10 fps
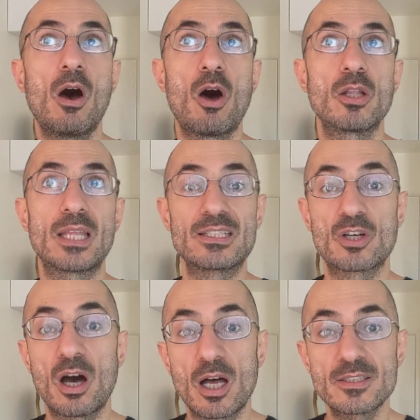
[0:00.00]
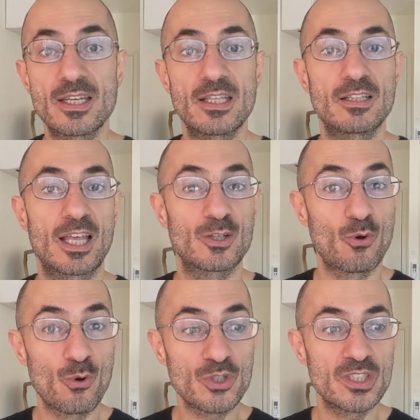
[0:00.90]
online content like
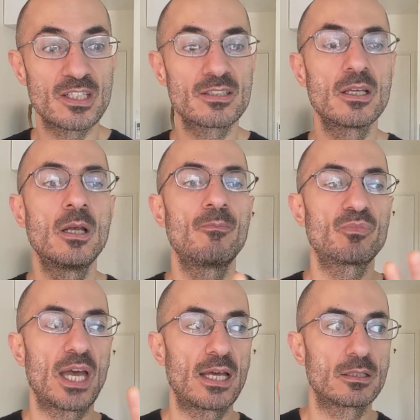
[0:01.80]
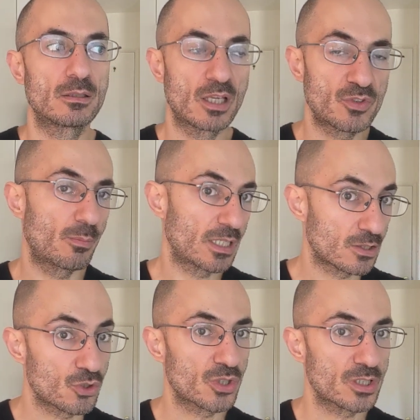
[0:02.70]
courses that if somebody's
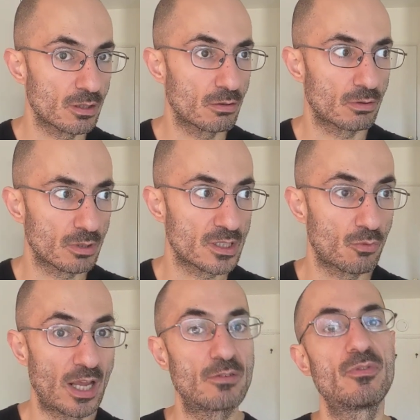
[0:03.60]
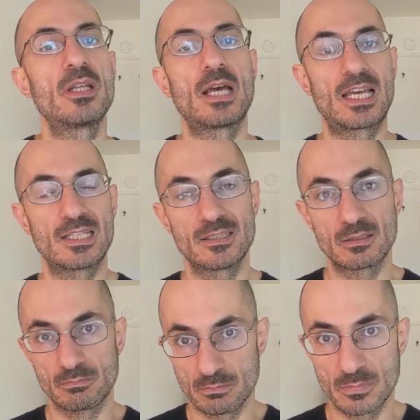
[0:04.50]
interested or is the right fit, I
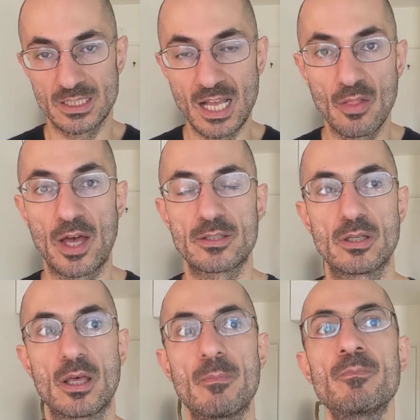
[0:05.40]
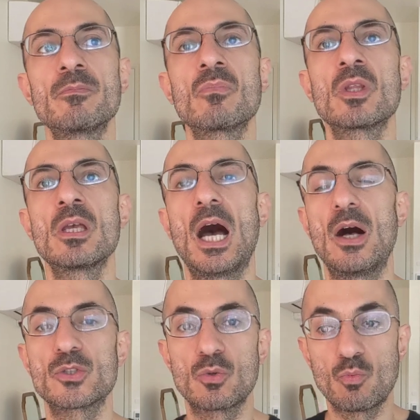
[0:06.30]
can sell that to them. I
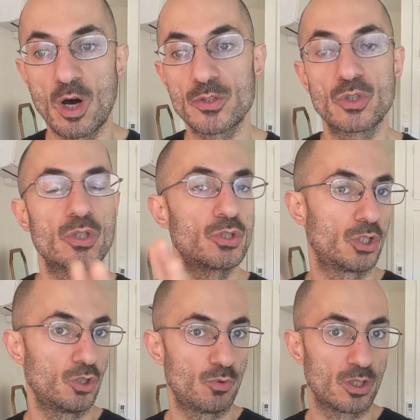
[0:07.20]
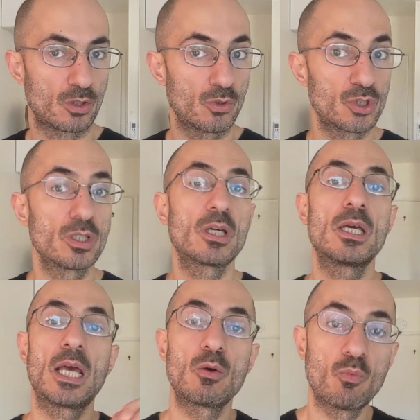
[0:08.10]
also want to continue with the coaching,
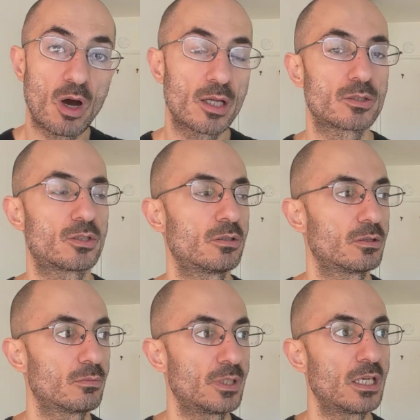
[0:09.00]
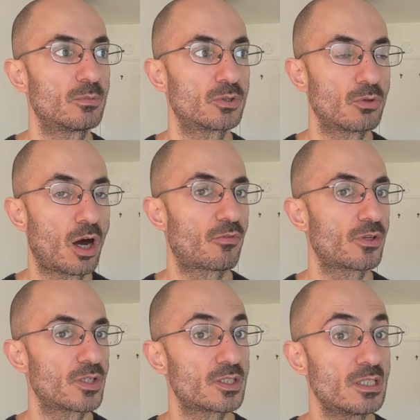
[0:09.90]
and I want to be able to
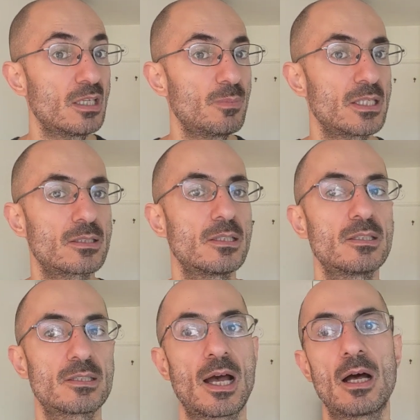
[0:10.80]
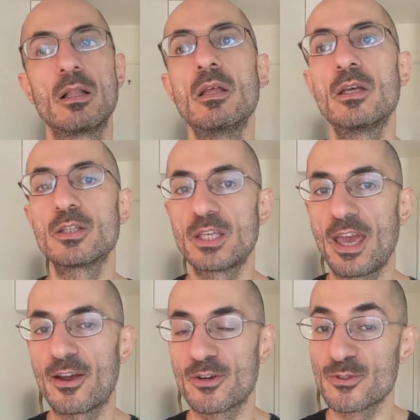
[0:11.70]
offer this DPC style
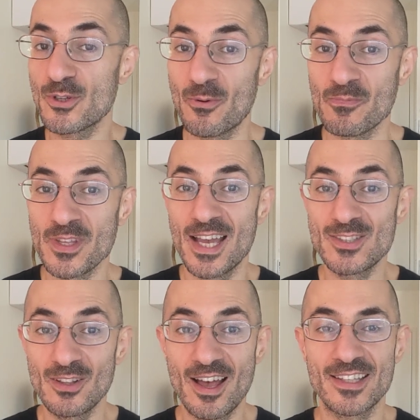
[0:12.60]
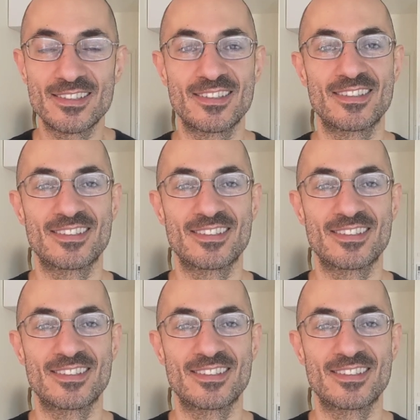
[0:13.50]
care. So it's a lot.